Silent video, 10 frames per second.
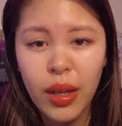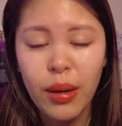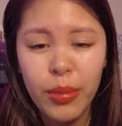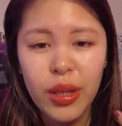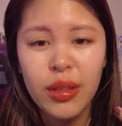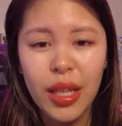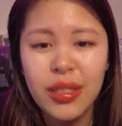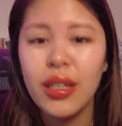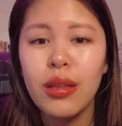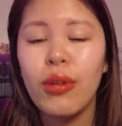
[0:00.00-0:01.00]
And like, that's
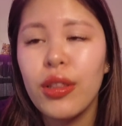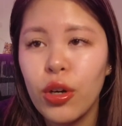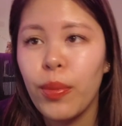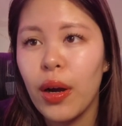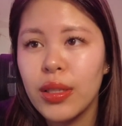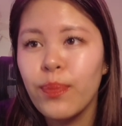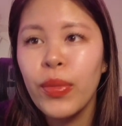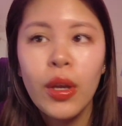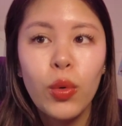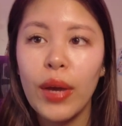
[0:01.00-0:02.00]
not the right litter box.
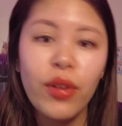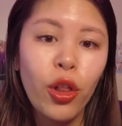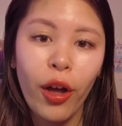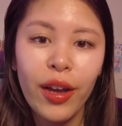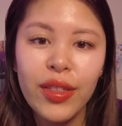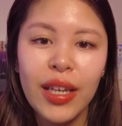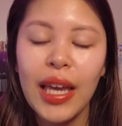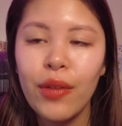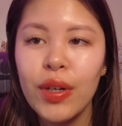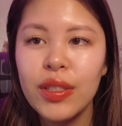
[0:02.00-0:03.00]
We have a client that
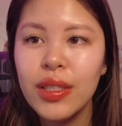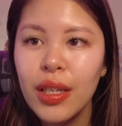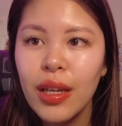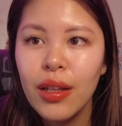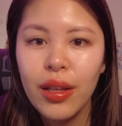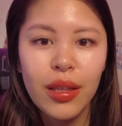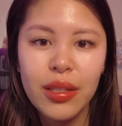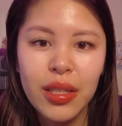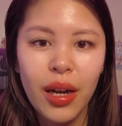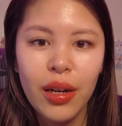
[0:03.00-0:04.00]
gave us like
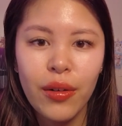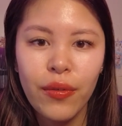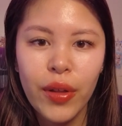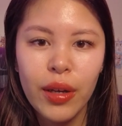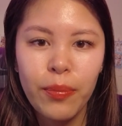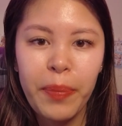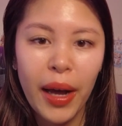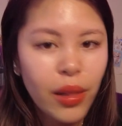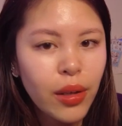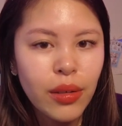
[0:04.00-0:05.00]
this kind of like
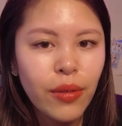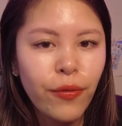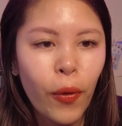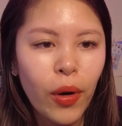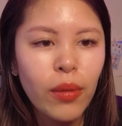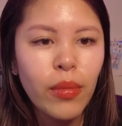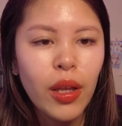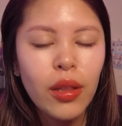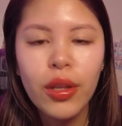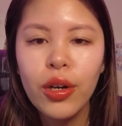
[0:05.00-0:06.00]
pellet form
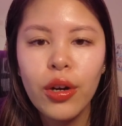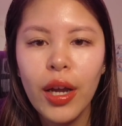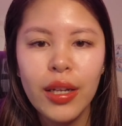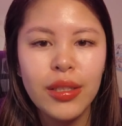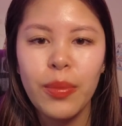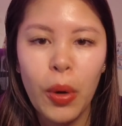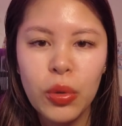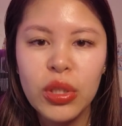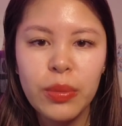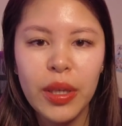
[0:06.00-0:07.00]
litter and it's
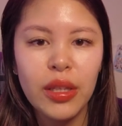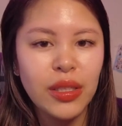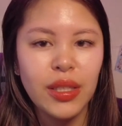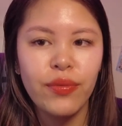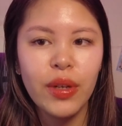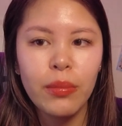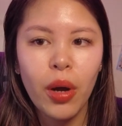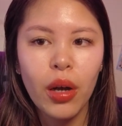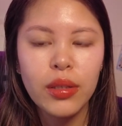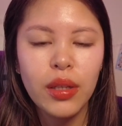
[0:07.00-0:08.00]
supposed to be in the sifting
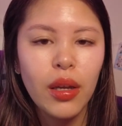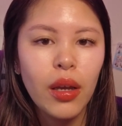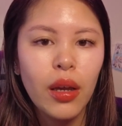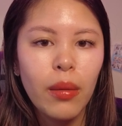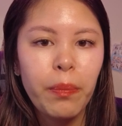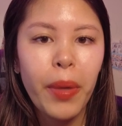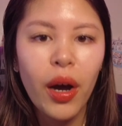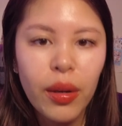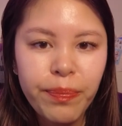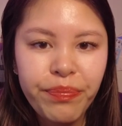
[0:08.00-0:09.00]
box,
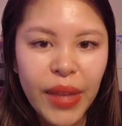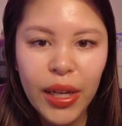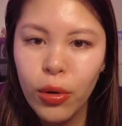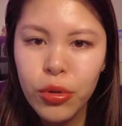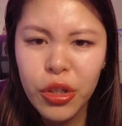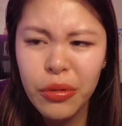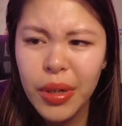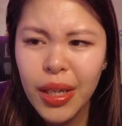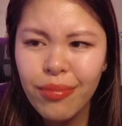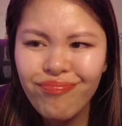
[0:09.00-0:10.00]
but they don't do
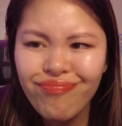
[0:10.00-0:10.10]
it.